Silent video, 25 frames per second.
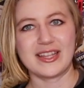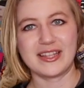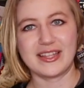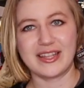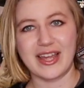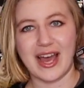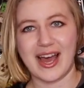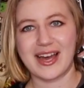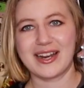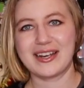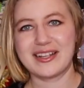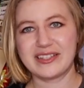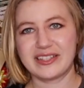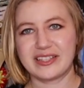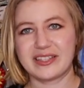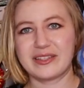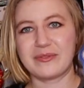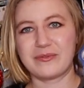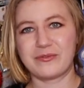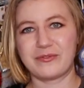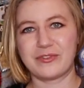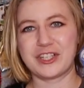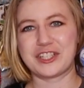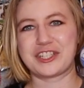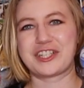That is the
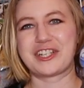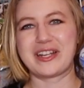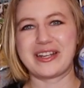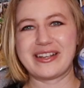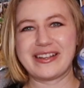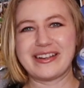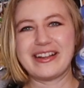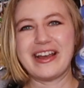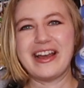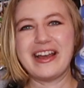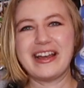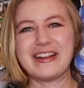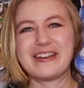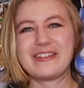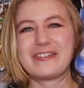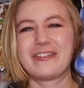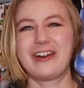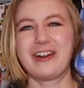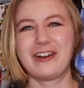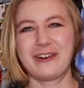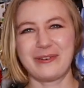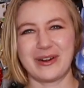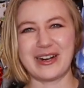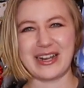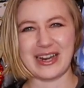vision
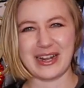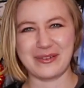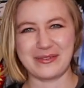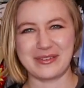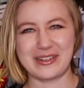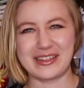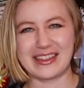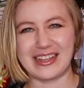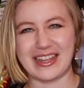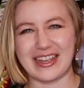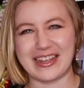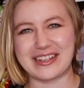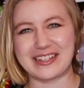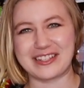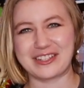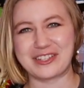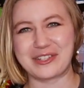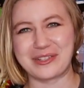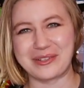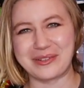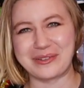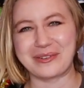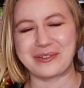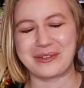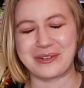for what I would like
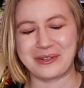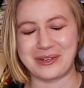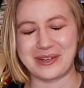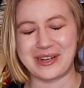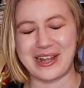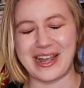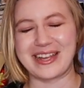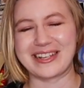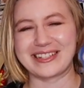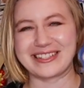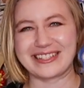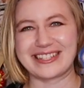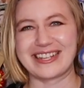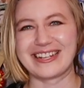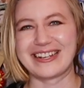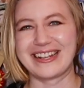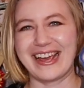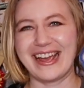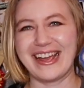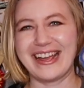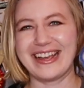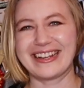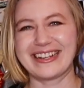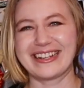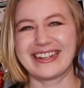to create
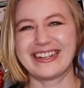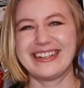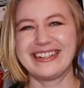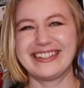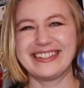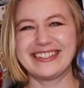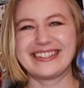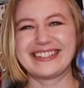today.